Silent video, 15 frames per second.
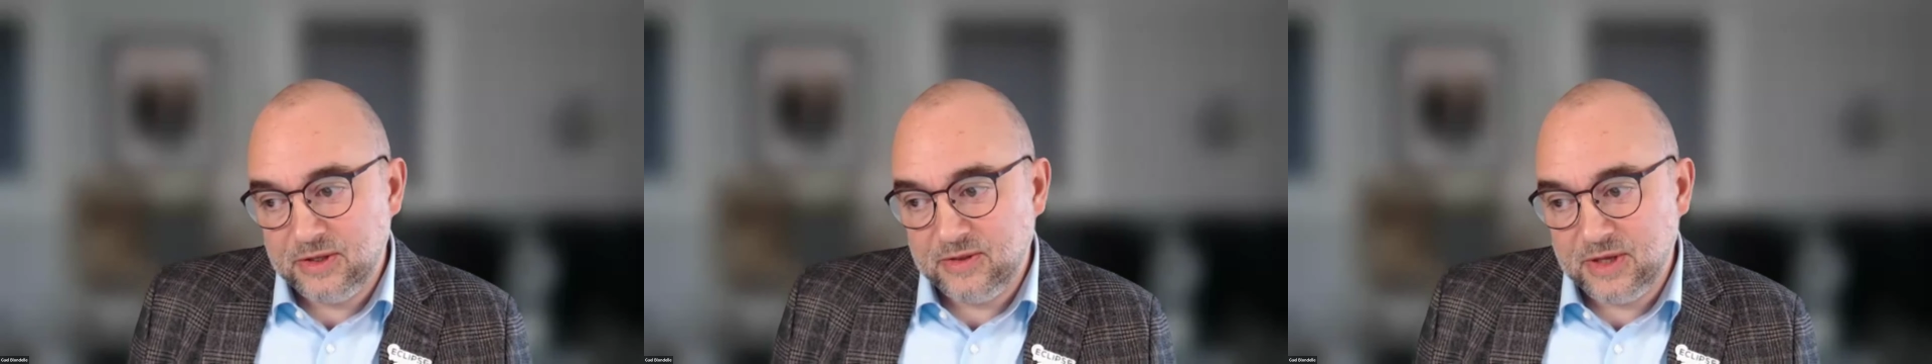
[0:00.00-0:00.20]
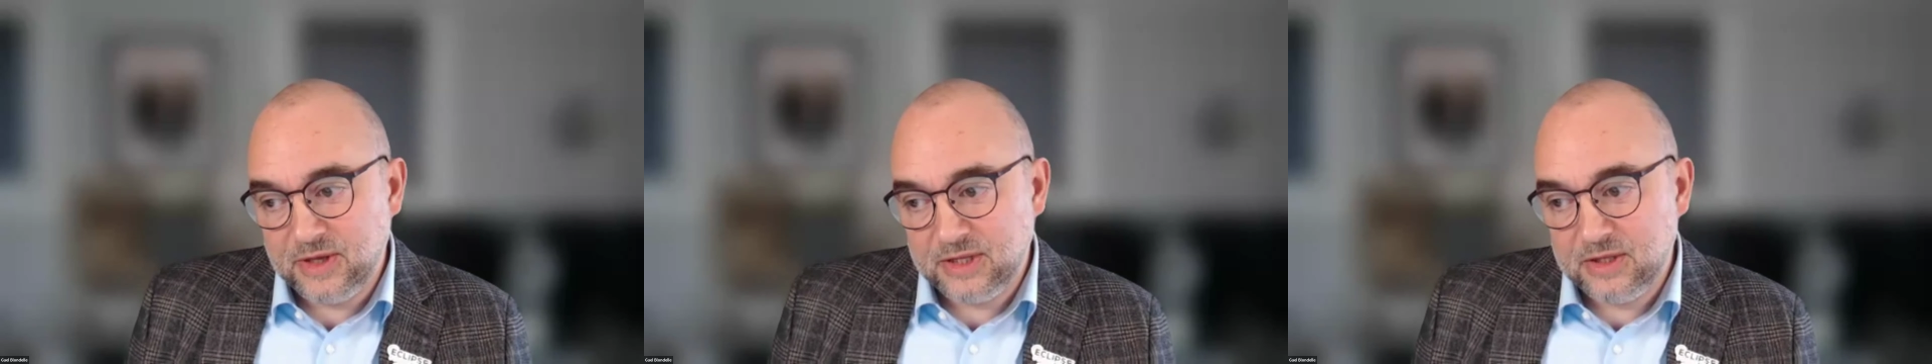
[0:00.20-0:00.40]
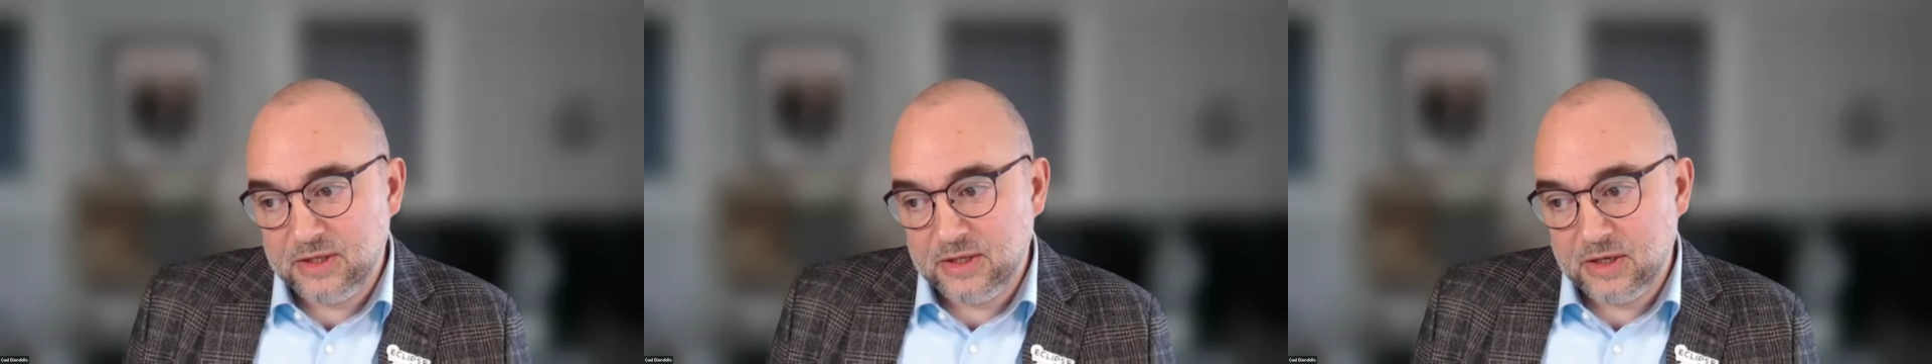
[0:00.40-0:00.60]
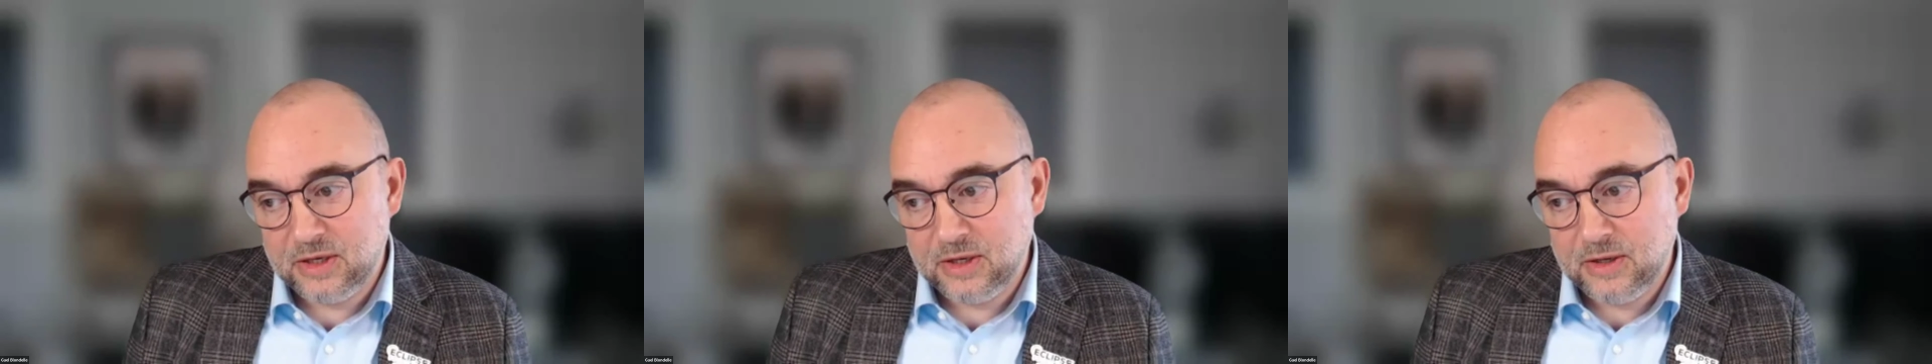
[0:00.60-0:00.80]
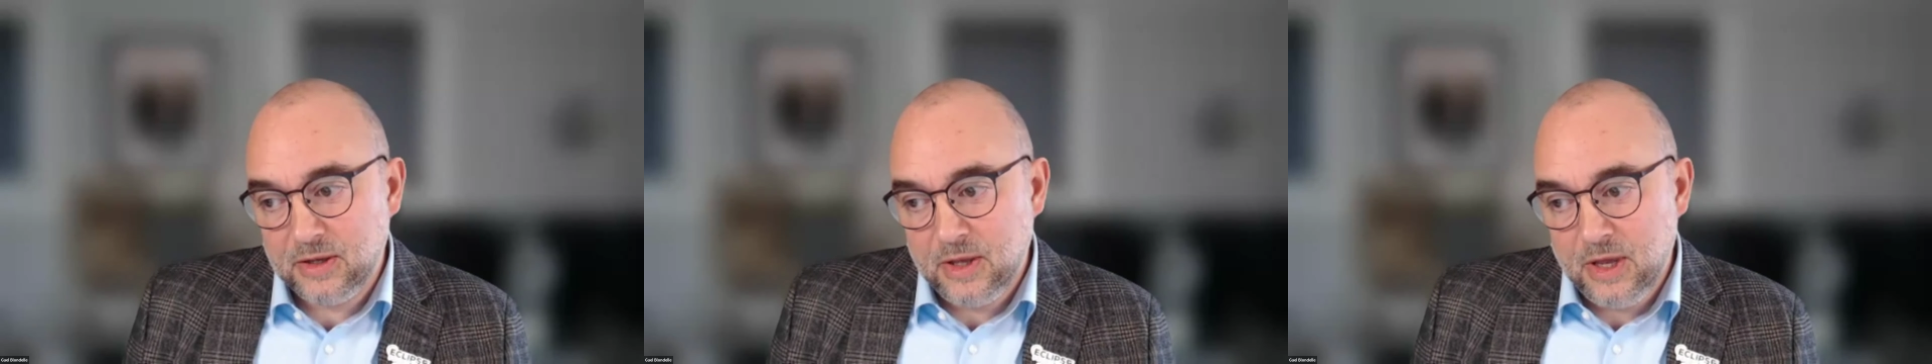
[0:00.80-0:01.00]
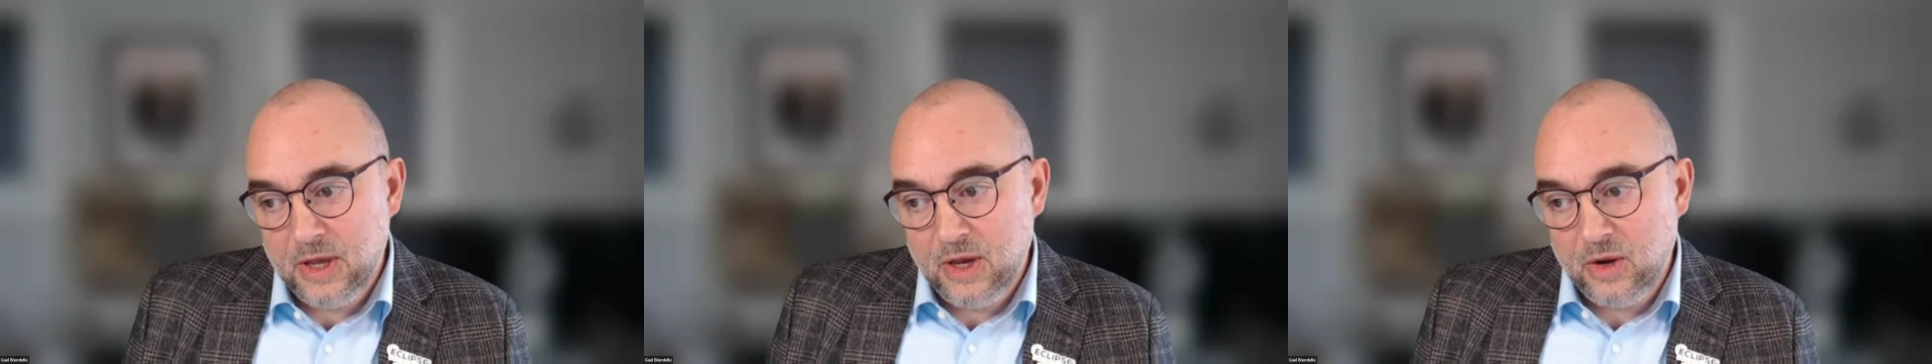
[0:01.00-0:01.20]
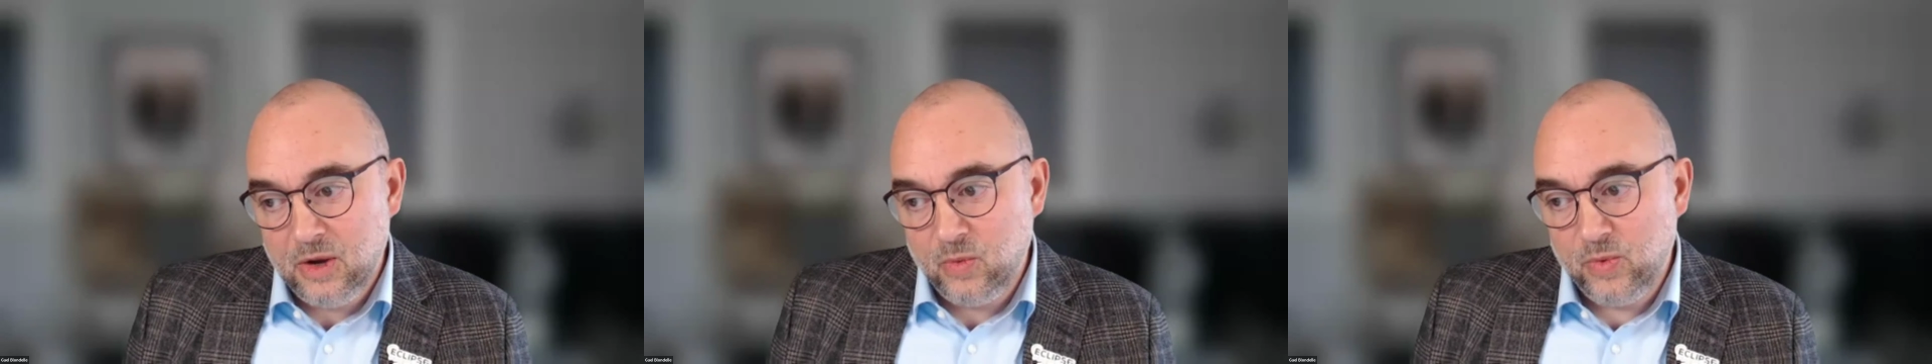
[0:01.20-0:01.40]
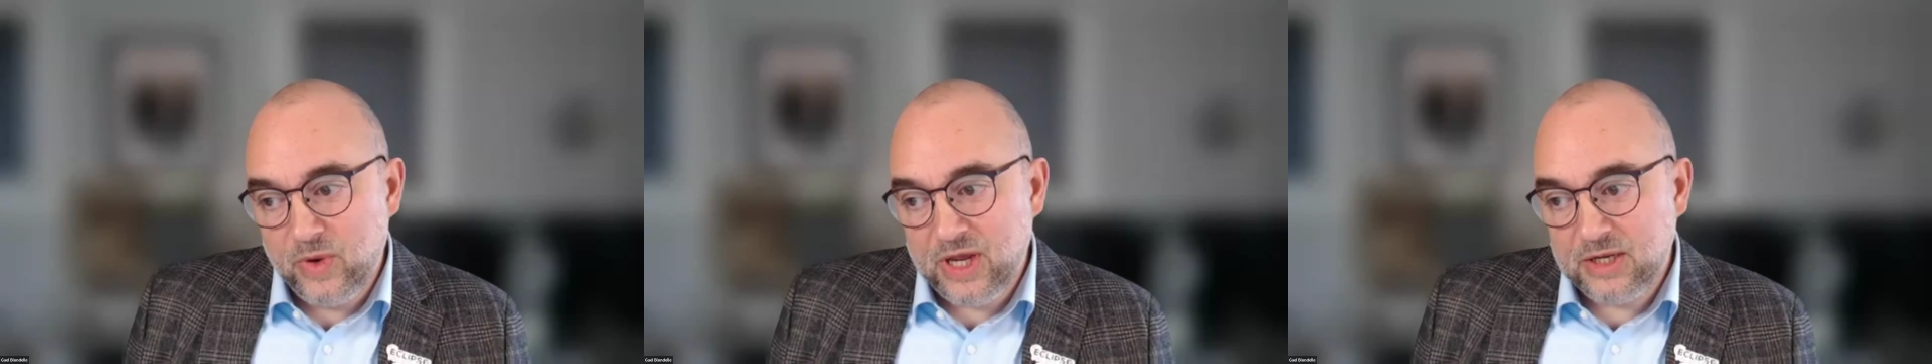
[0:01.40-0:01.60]
is that
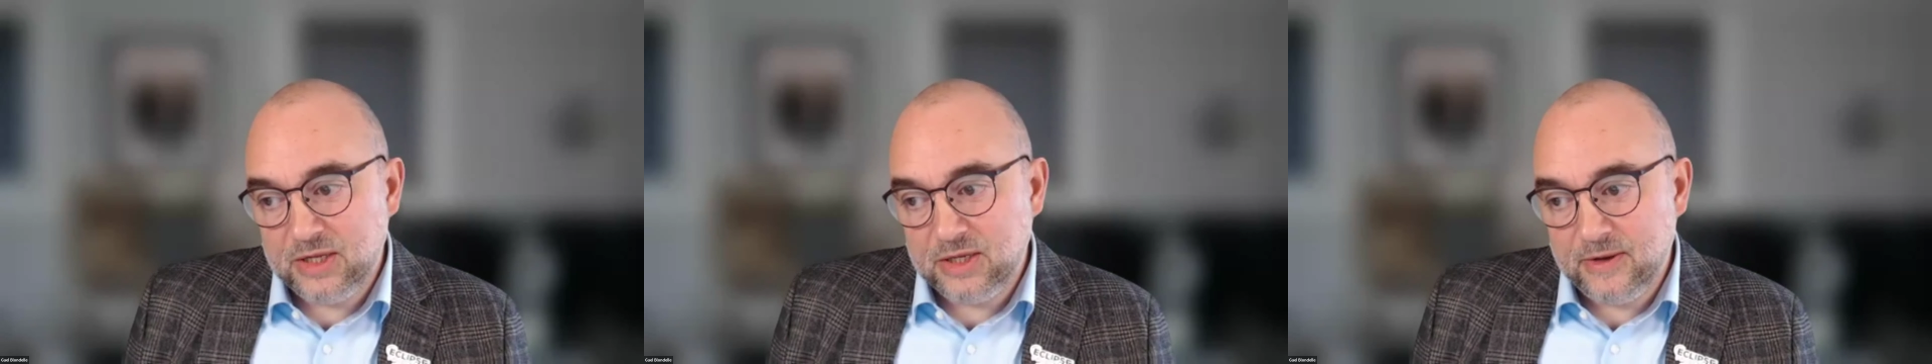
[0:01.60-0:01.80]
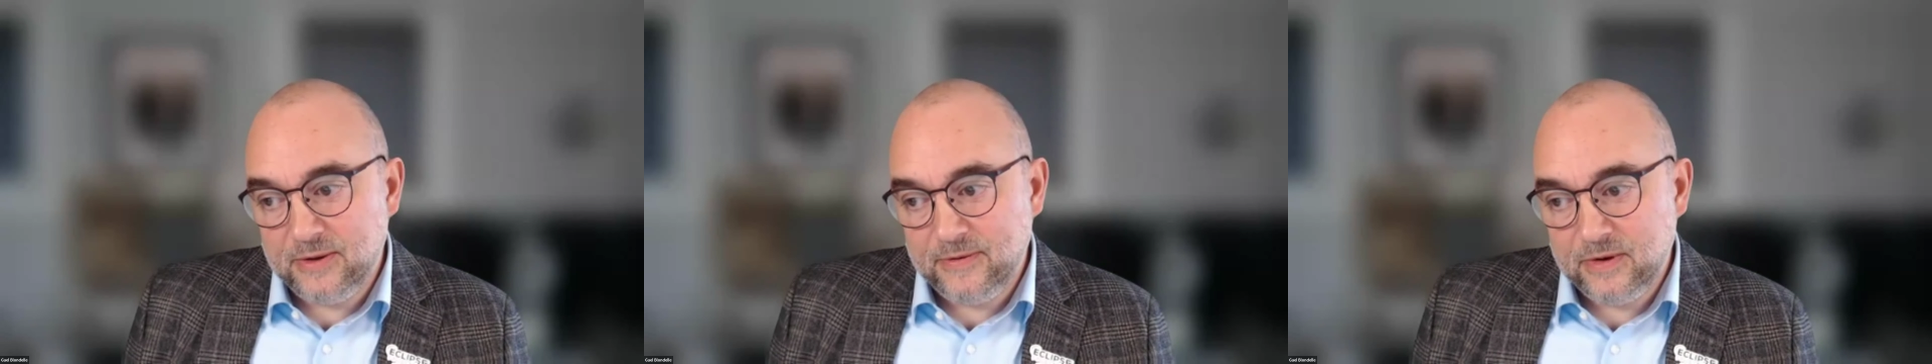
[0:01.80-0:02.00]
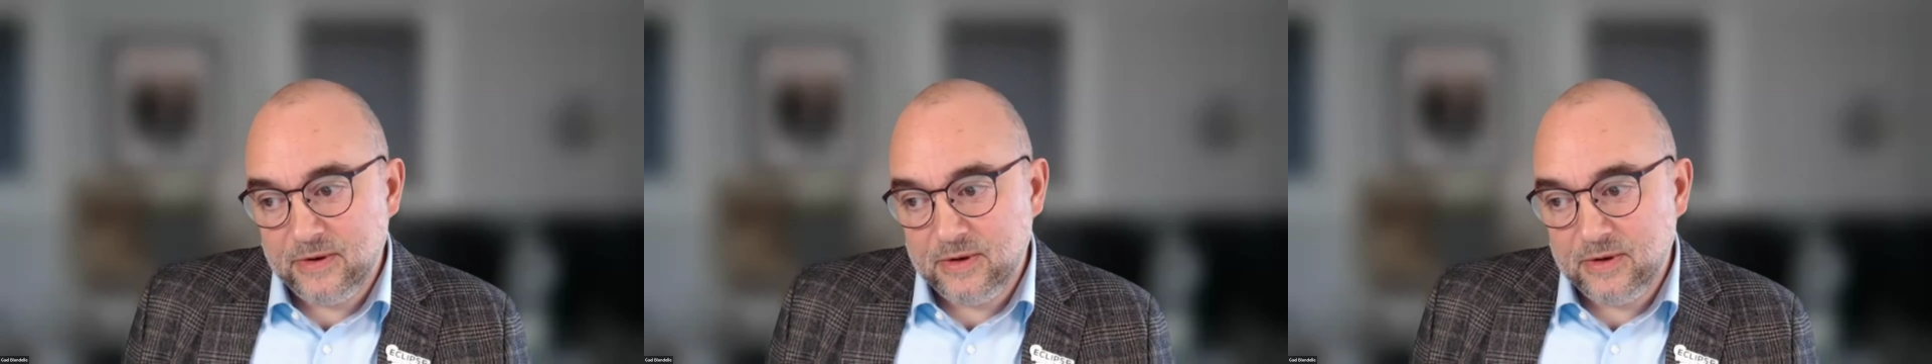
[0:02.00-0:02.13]
we had,